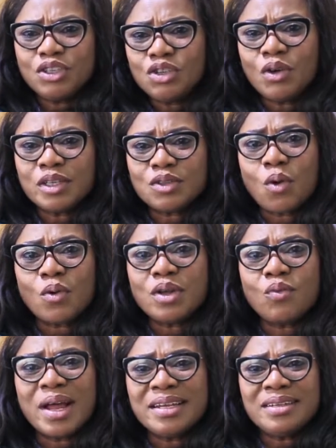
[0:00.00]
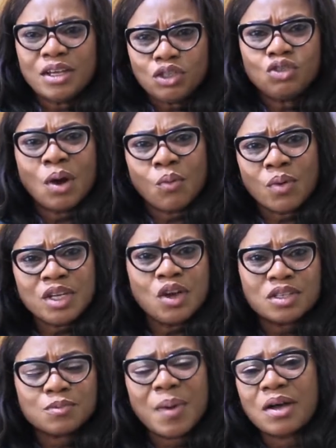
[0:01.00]
It's not only when you are with
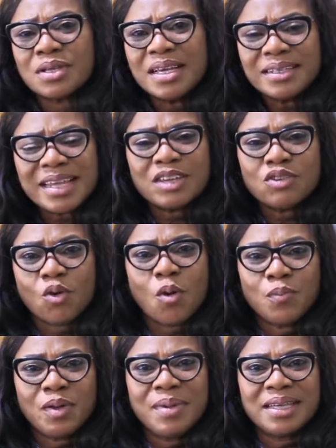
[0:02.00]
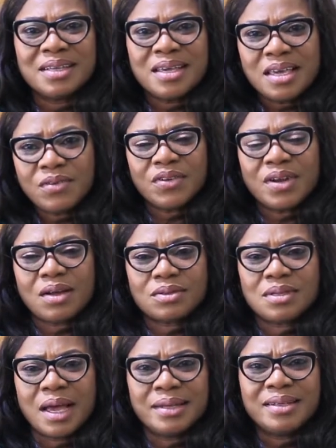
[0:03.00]
your spouse that you compliment. Even
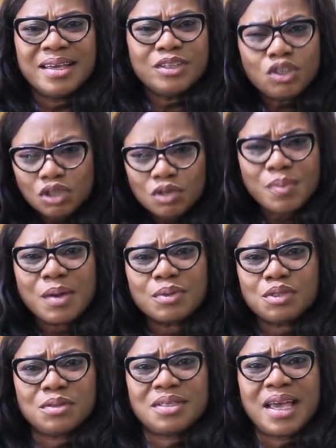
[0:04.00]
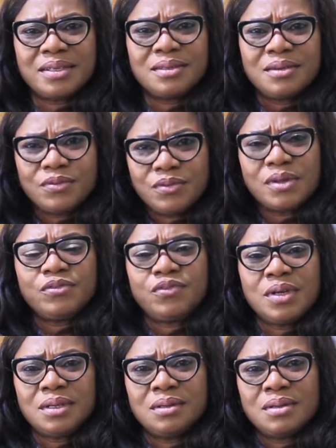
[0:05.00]
outside, you should be able to say it. Feel
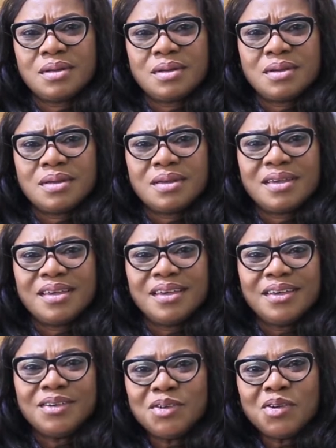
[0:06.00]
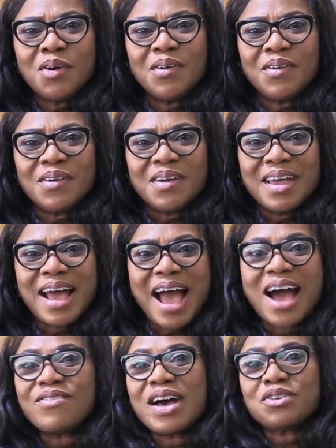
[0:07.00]
free.
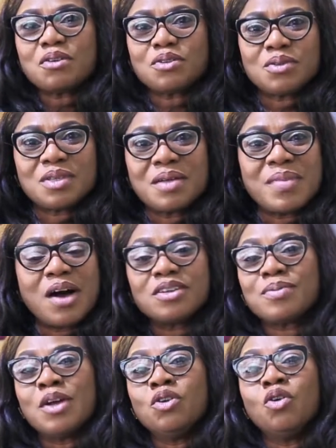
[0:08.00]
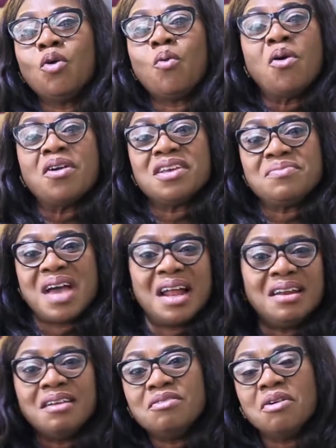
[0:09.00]
I've had cause to tell my husband, don't worry me, I'll
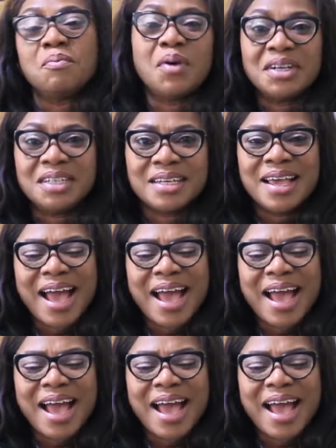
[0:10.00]
let nobody.